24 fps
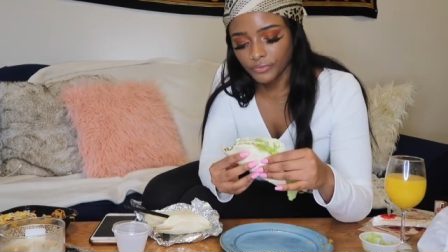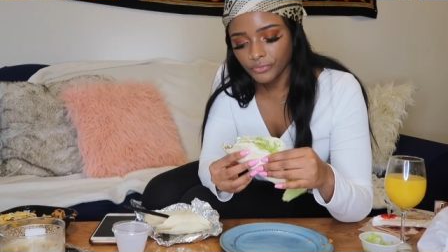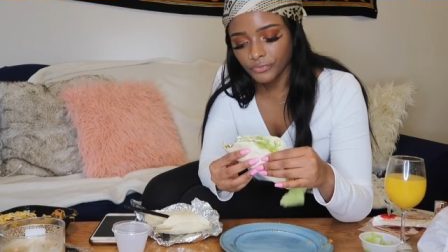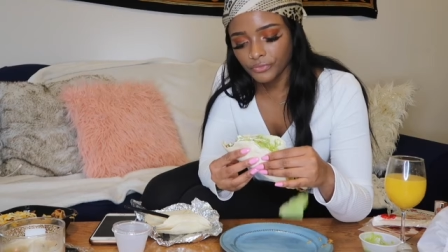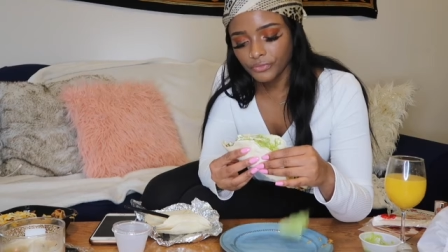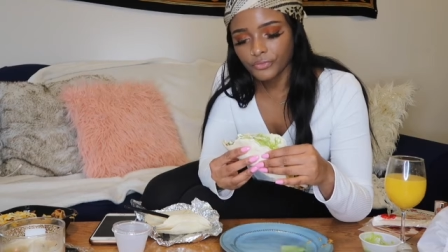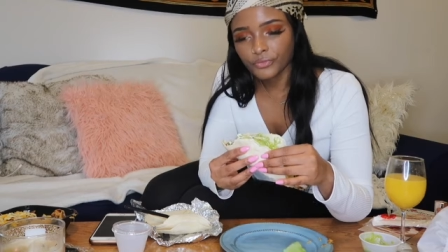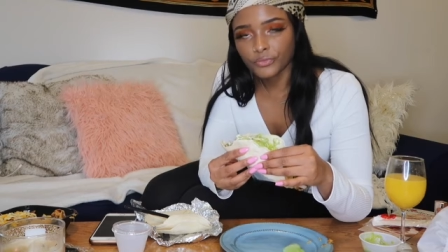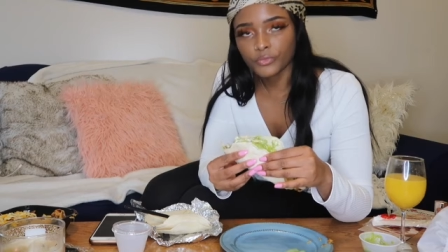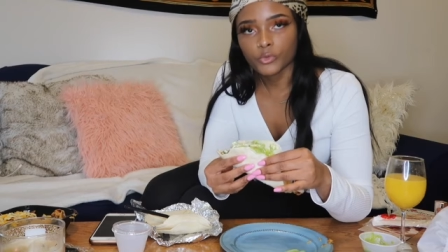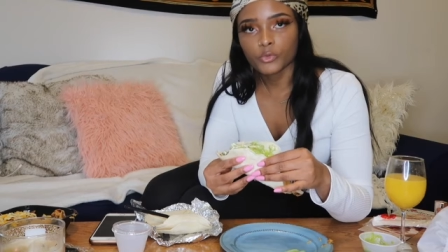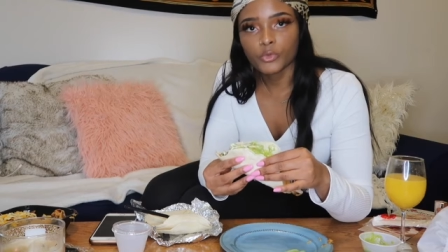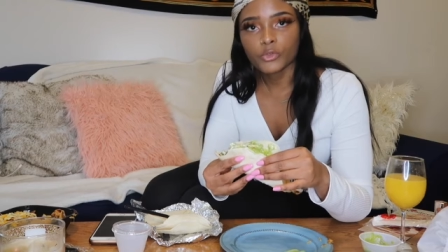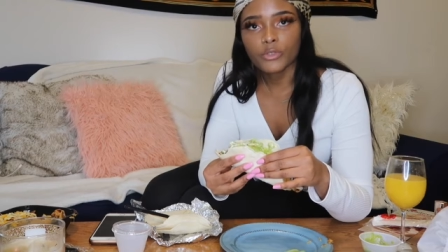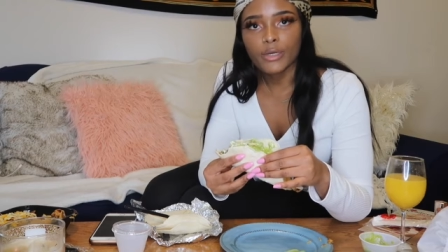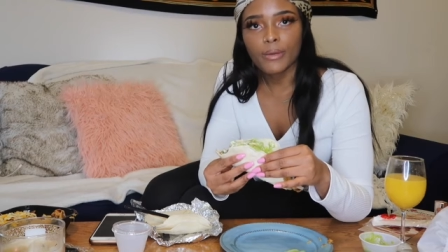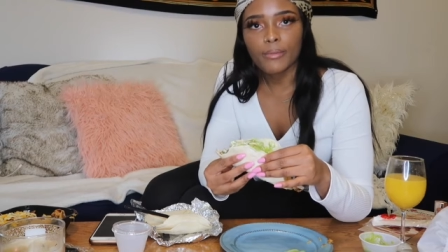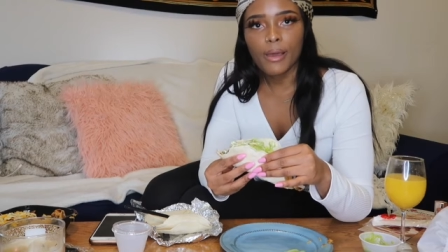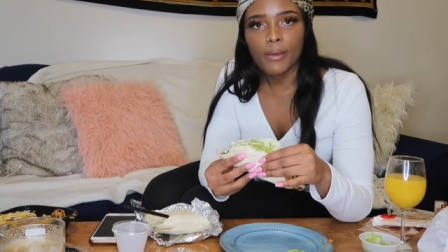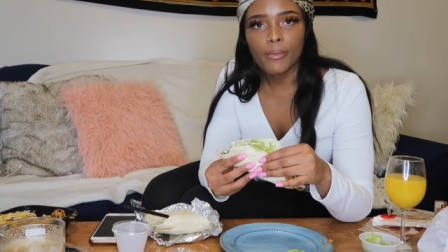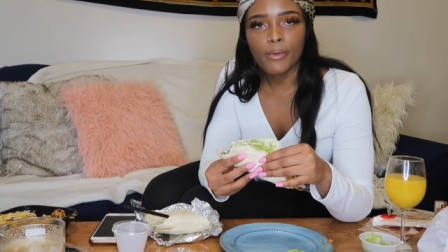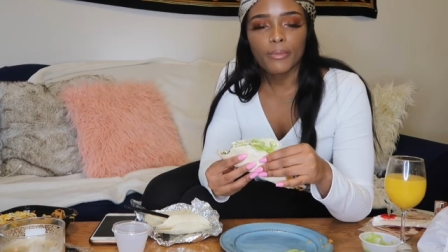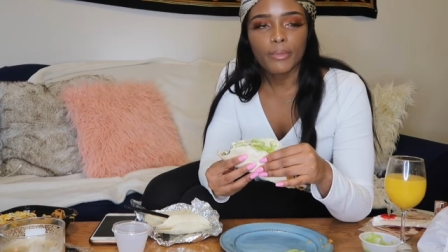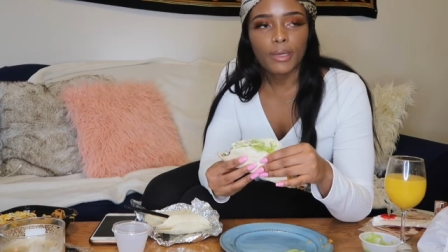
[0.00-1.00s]
where do I
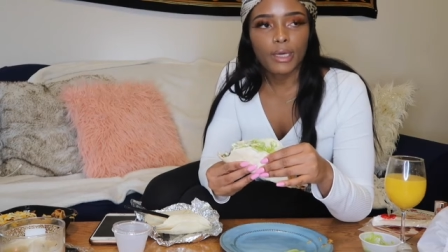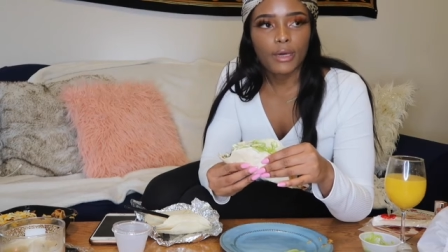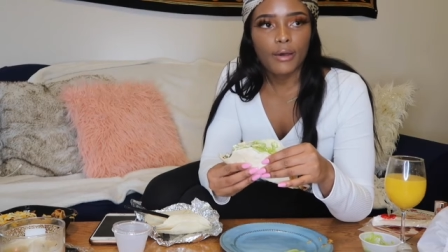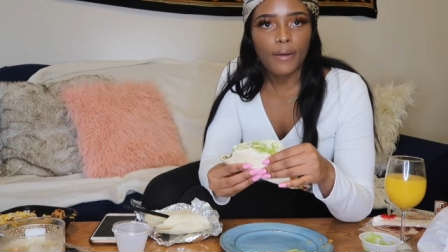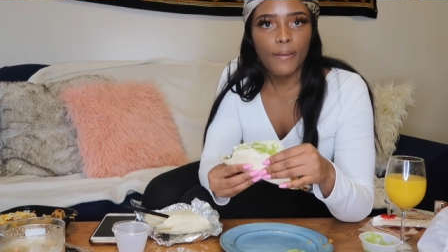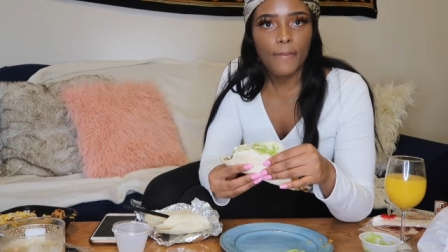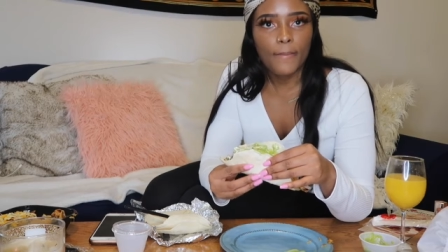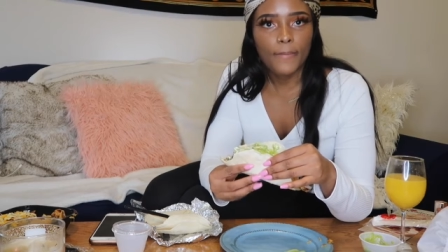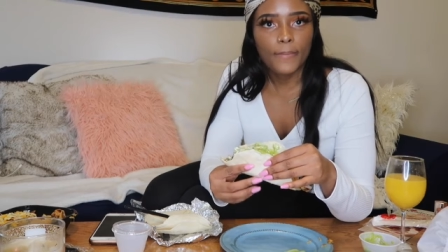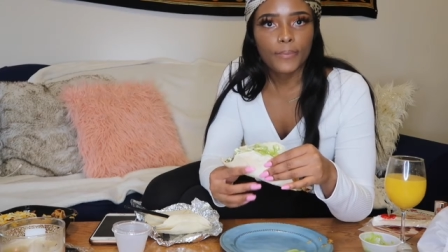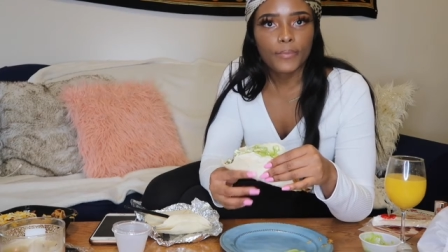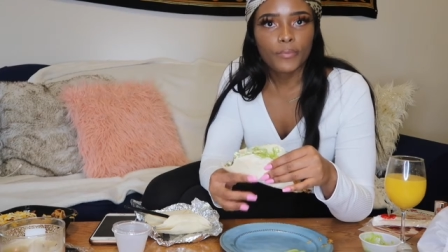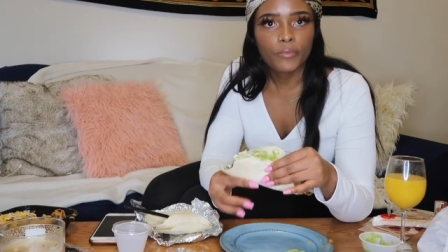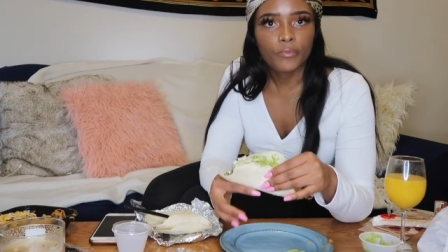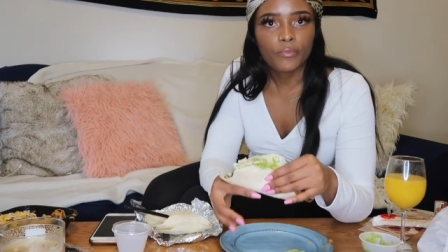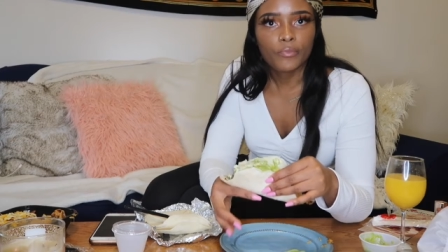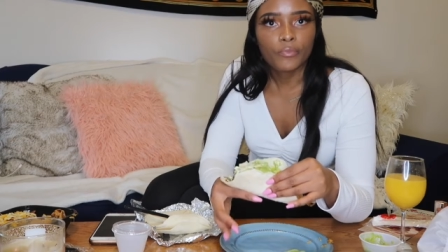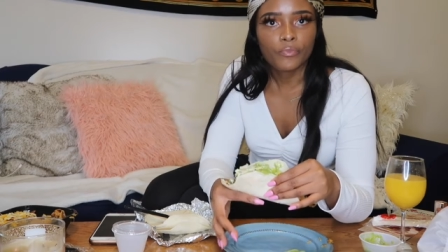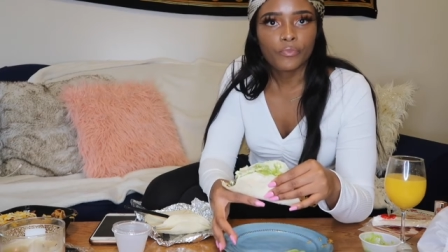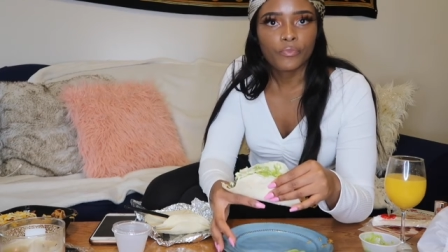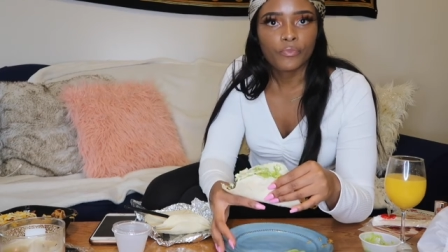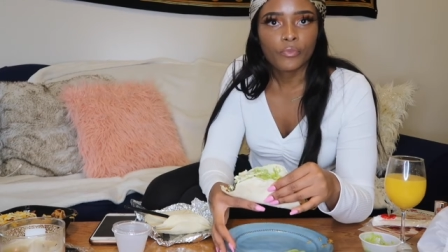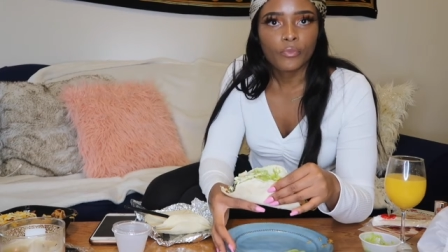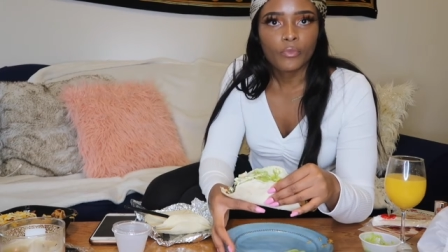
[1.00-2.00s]
buy my makeup?
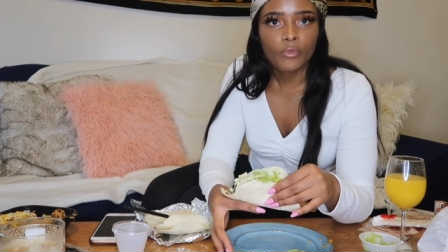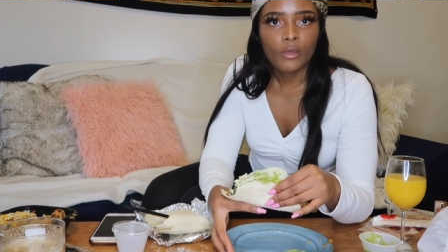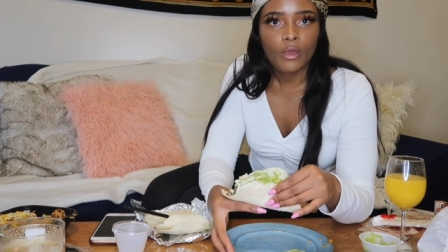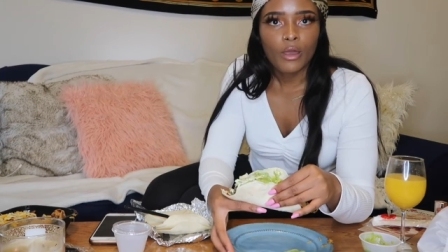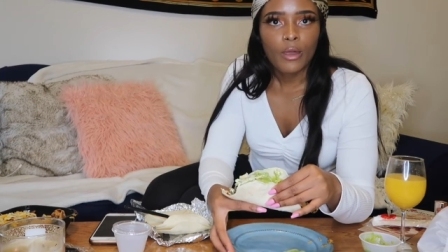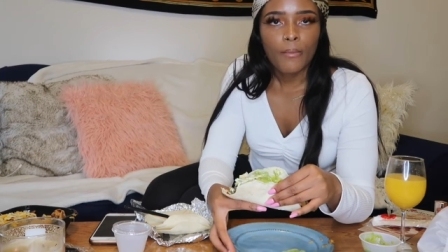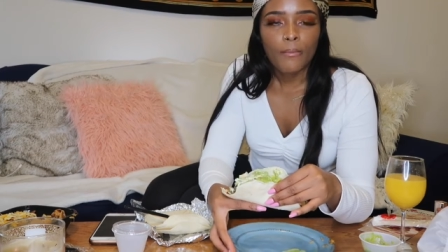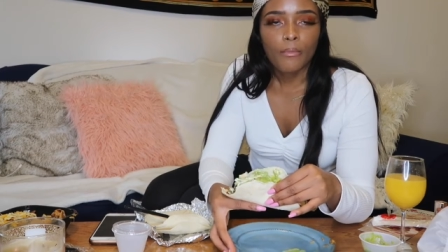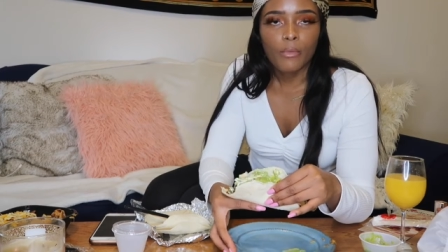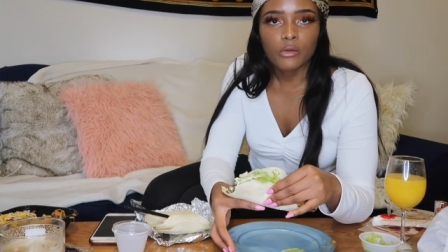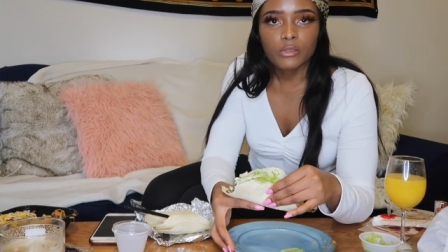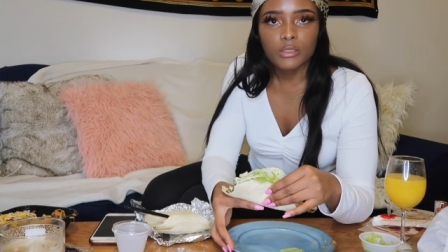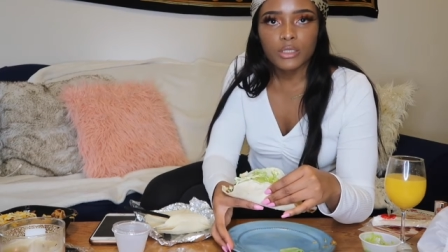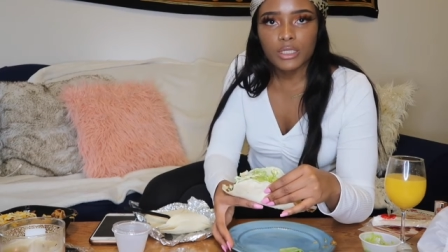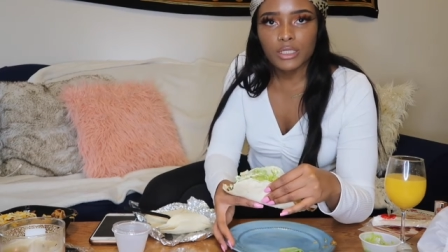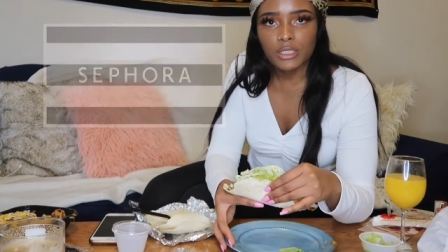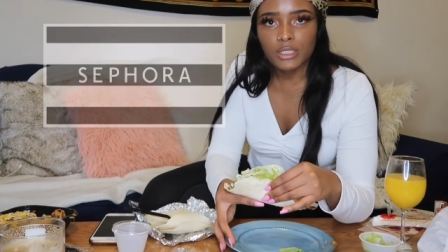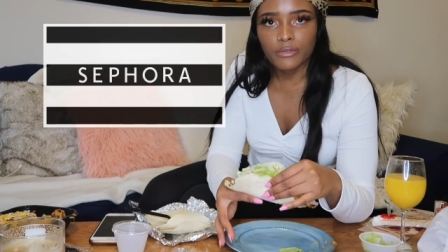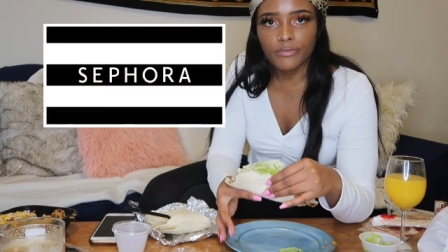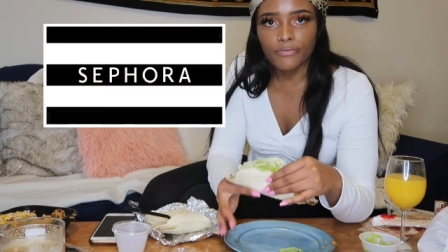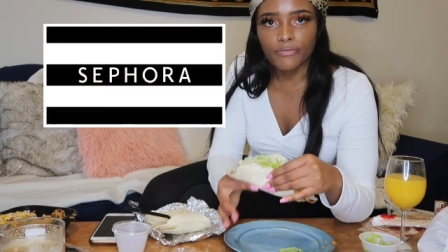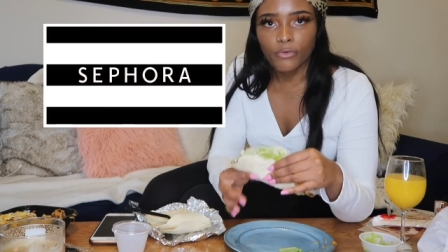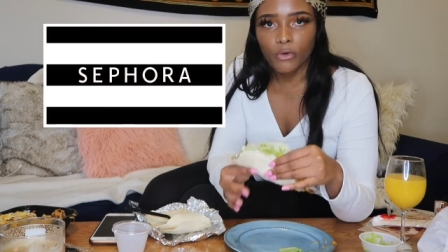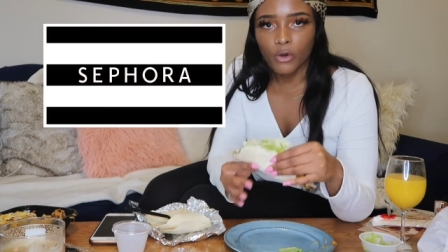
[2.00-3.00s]
Mostly
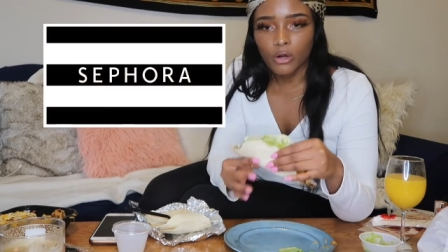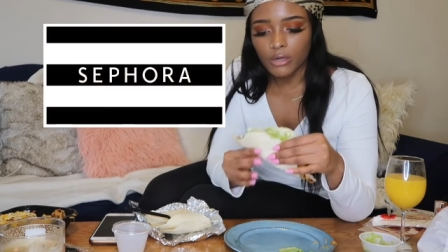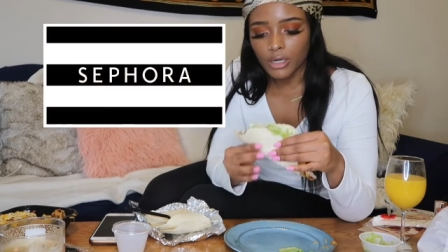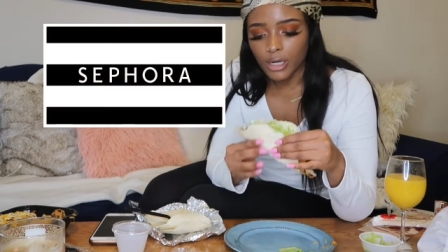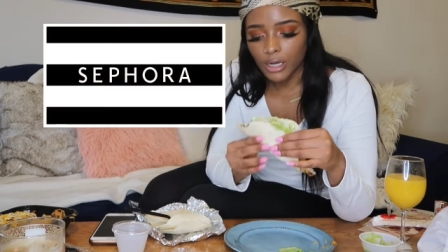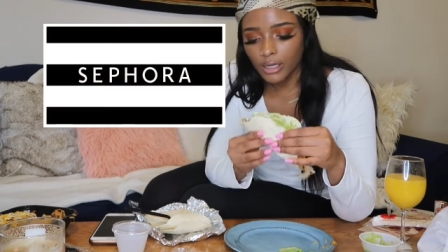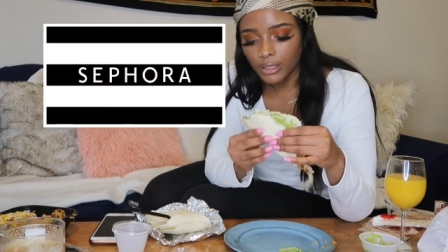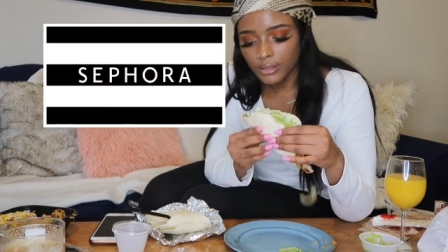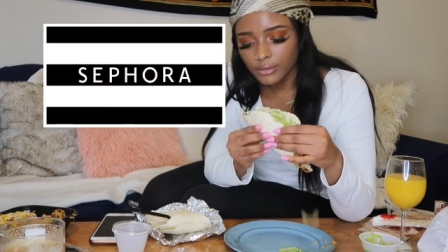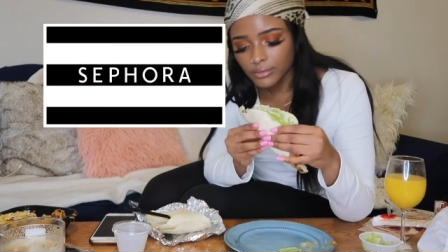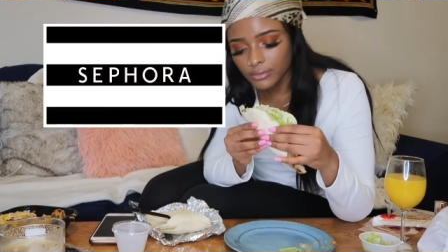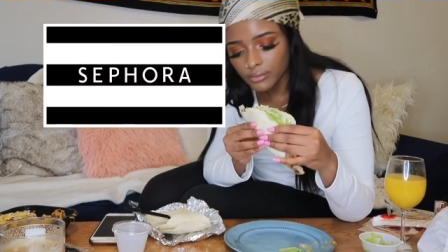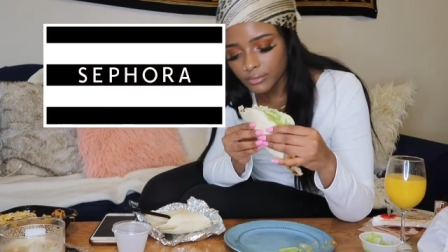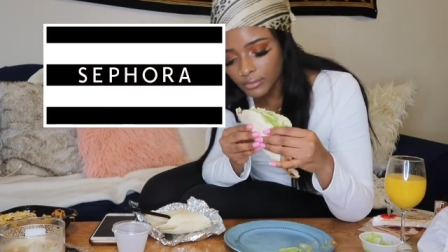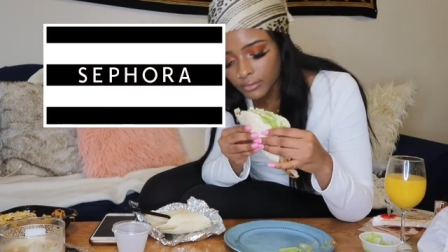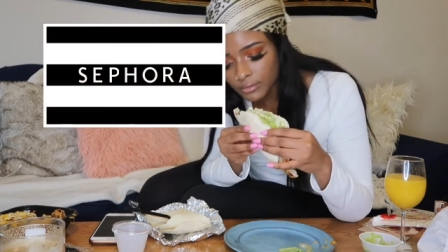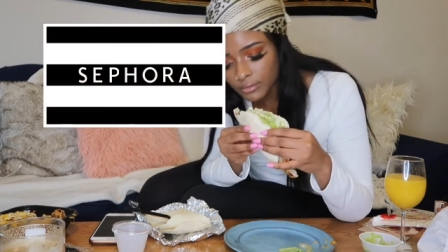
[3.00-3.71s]
Sephora.